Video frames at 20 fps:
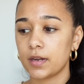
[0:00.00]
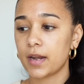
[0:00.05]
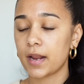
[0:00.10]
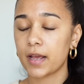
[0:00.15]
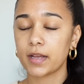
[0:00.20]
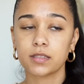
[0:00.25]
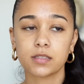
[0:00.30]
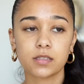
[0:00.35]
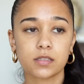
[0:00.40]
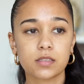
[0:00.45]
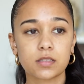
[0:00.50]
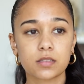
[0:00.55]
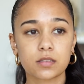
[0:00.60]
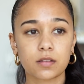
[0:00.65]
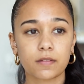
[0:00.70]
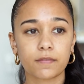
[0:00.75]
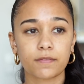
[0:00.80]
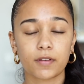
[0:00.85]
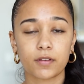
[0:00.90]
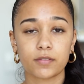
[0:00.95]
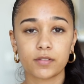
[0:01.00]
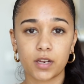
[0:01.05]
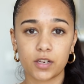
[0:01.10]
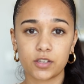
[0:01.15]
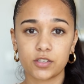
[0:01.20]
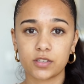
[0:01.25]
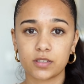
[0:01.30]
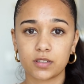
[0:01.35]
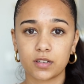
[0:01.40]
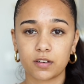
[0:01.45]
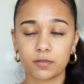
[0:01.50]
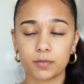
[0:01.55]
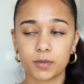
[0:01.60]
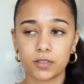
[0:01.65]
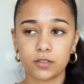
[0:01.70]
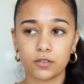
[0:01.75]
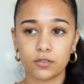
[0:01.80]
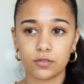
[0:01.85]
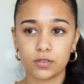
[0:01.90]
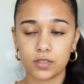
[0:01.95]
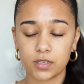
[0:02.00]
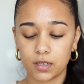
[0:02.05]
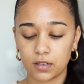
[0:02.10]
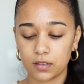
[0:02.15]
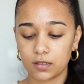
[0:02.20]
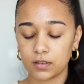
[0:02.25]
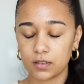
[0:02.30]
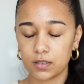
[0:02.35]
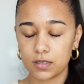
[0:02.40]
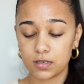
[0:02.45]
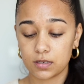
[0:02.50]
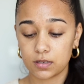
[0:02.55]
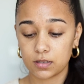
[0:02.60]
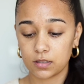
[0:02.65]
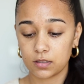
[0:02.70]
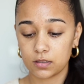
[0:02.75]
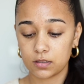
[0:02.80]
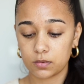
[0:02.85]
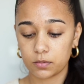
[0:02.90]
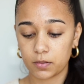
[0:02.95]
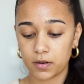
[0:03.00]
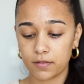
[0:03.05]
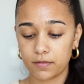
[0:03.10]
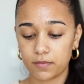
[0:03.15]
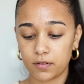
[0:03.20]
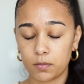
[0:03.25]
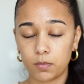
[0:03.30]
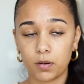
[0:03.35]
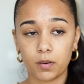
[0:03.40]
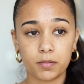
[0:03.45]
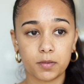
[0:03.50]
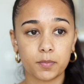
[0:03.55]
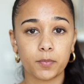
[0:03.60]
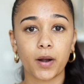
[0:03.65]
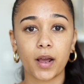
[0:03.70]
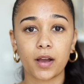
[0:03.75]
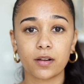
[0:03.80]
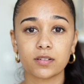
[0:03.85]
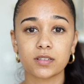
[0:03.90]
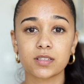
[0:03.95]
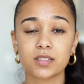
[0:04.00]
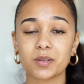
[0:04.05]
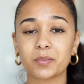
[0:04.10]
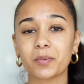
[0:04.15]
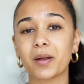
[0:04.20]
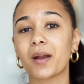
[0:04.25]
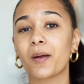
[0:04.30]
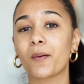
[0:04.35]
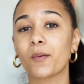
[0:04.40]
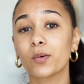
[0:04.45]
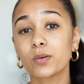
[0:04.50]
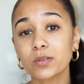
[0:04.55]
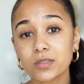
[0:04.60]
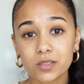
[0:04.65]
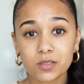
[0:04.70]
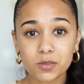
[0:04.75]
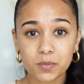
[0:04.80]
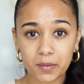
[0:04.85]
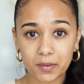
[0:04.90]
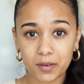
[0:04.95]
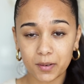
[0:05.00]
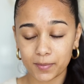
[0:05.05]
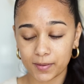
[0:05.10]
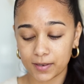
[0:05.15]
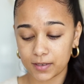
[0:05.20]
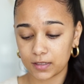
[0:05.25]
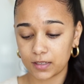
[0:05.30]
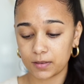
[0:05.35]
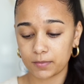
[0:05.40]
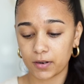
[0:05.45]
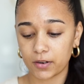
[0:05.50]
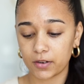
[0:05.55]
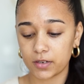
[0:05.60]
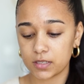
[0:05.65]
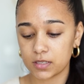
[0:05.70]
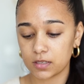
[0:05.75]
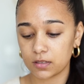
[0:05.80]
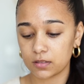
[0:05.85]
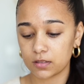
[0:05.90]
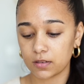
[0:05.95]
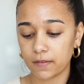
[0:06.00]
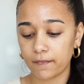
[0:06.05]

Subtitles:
latest foundation that I've been using is this one from Bobbi Brown. It's the one I also spoke about in my recent